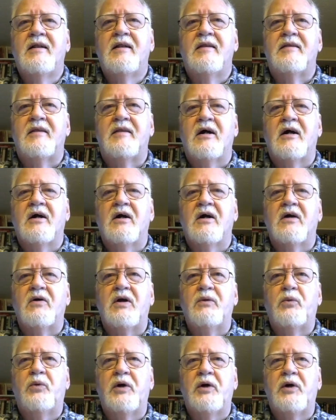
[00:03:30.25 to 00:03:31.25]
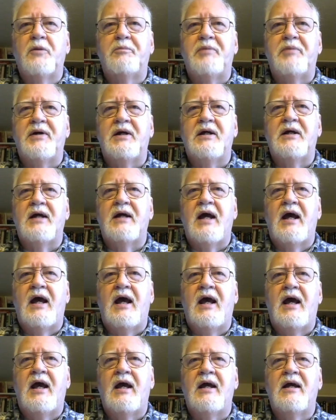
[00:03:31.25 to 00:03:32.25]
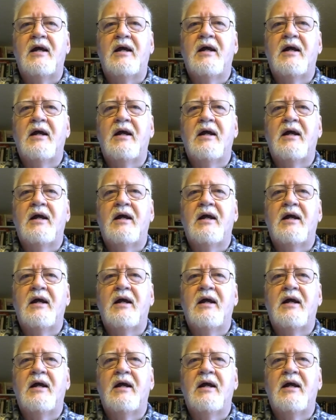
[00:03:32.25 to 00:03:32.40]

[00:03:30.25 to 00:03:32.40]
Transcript: there will be a